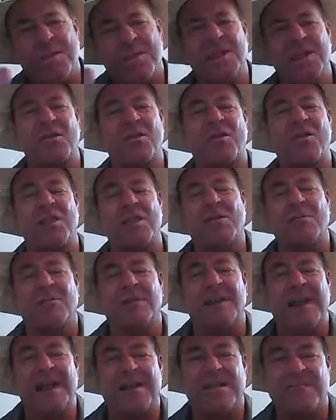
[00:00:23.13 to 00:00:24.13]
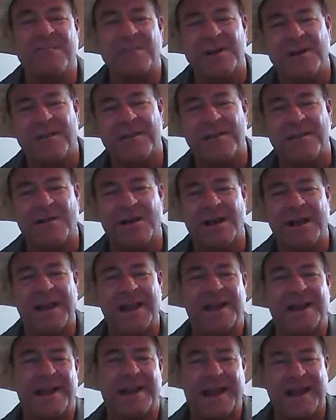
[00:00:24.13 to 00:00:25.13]
a little slow last month, so I
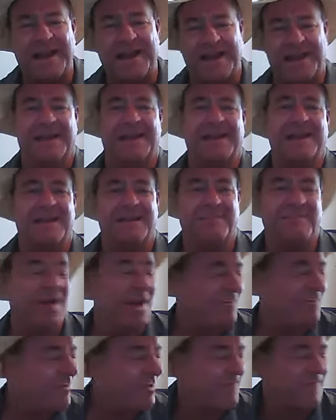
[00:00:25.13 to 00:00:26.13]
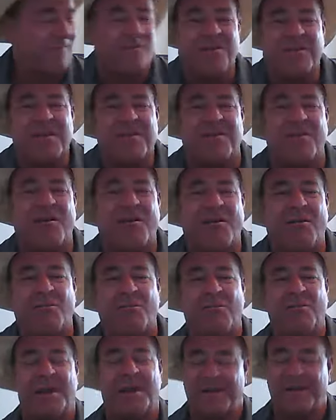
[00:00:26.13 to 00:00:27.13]
had an idea. And Buck was for this all
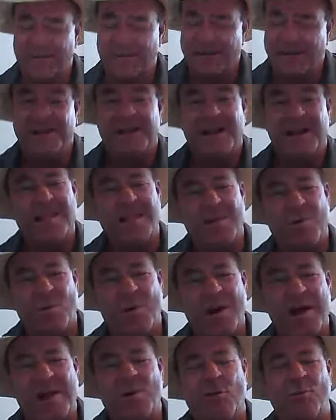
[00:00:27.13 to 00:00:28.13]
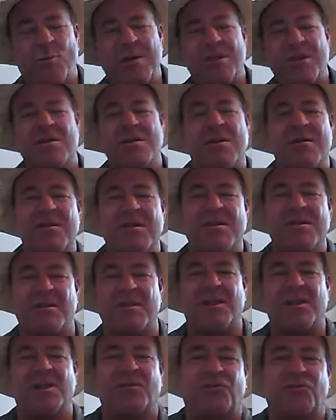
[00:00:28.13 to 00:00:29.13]
the way. I said, why don't we start us a
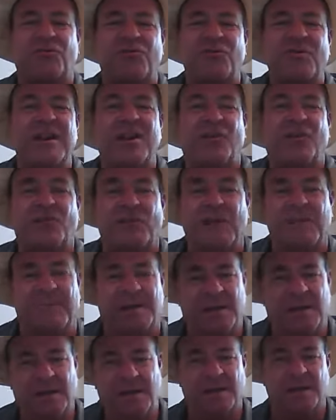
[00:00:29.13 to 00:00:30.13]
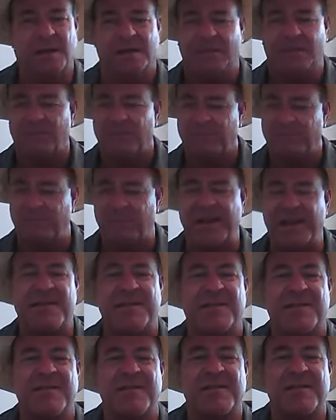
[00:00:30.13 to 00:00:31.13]
little tree trimming, you know,
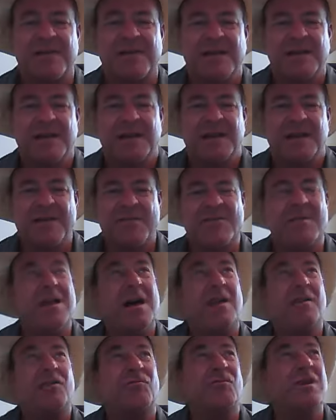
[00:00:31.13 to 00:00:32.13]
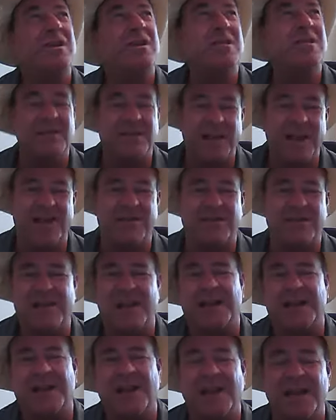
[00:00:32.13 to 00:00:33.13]
business? There's a lot of trees in town look
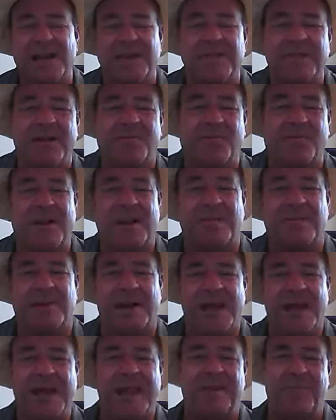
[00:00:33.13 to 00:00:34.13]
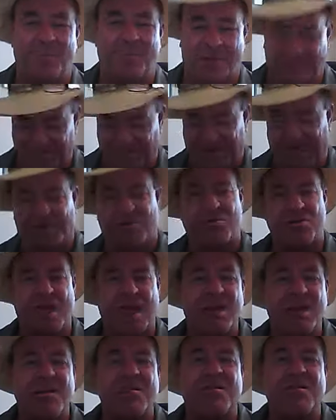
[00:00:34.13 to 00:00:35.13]
like they need to be trimmed, and I had one of them there
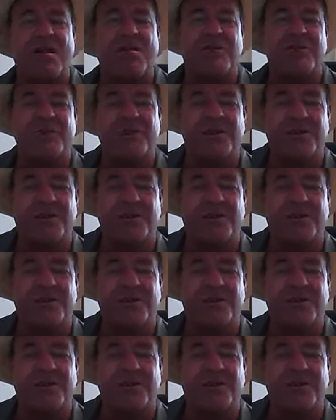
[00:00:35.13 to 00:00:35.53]
chainsaws, you